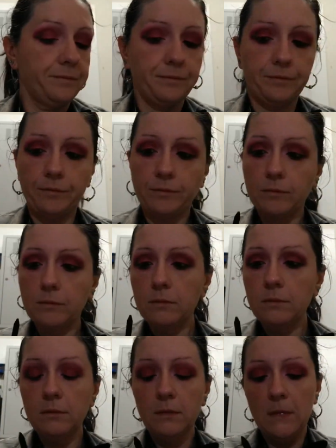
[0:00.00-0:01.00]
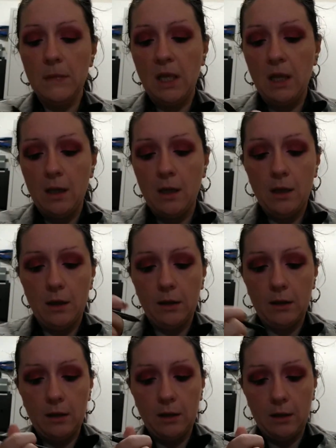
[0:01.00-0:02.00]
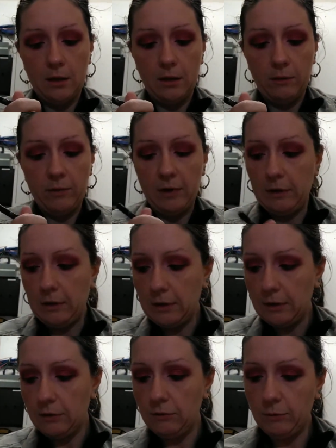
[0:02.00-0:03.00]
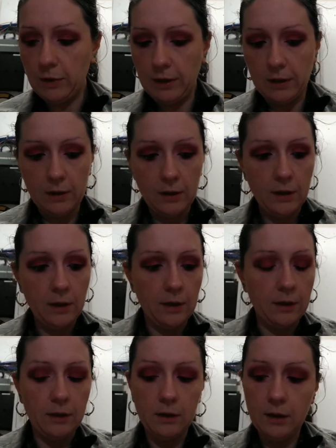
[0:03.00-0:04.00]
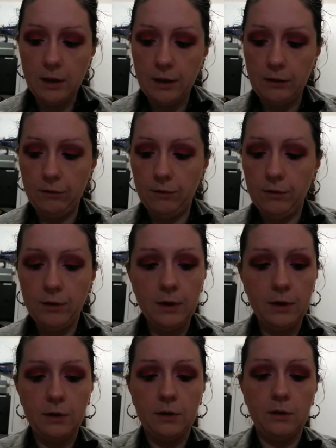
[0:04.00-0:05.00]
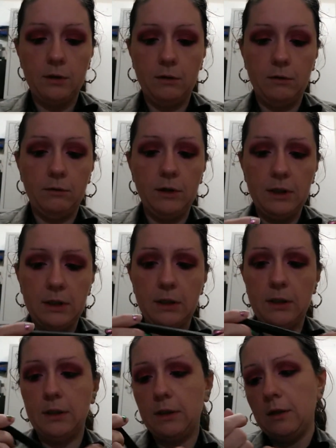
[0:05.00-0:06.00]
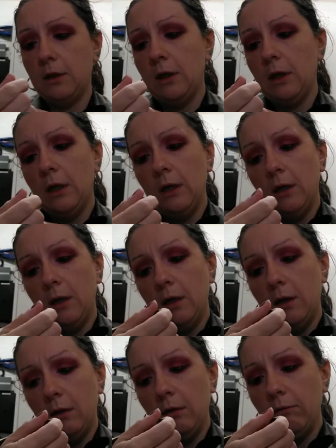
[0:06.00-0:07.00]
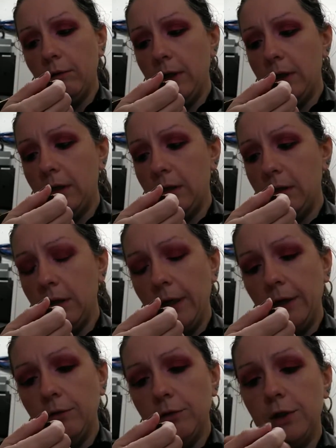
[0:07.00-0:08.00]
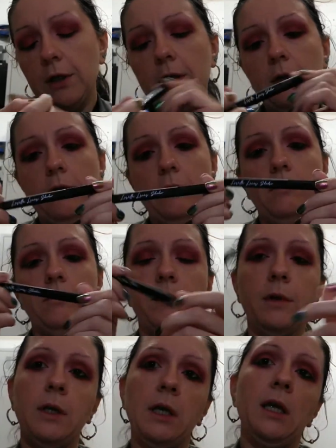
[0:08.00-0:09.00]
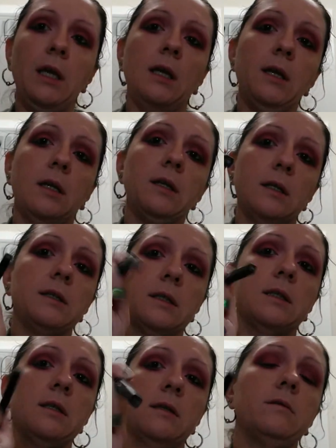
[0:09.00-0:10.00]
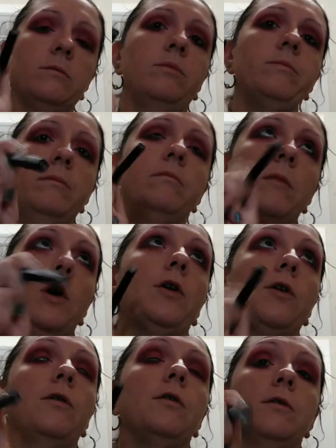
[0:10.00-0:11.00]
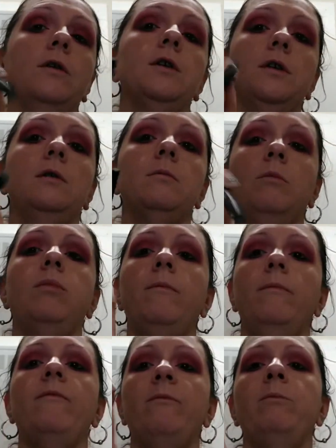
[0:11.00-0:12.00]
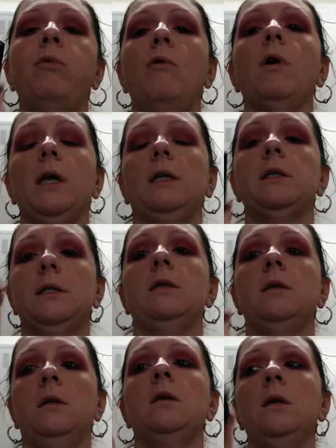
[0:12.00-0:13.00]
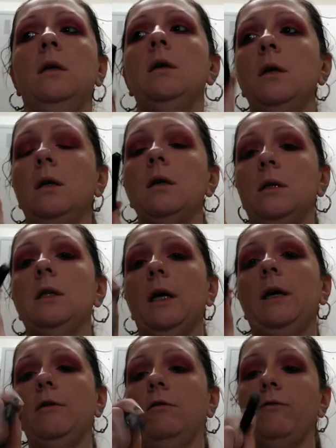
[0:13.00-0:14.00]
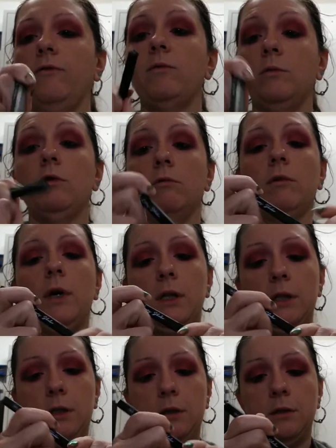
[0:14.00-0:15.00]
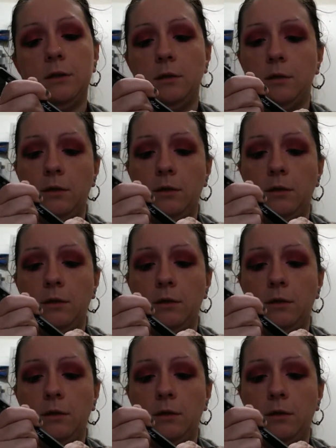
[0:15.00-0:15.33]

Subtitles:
And then let me do my eyeliner. So this is Lorella Liner Shadow. This is a marker point liner from Lorella.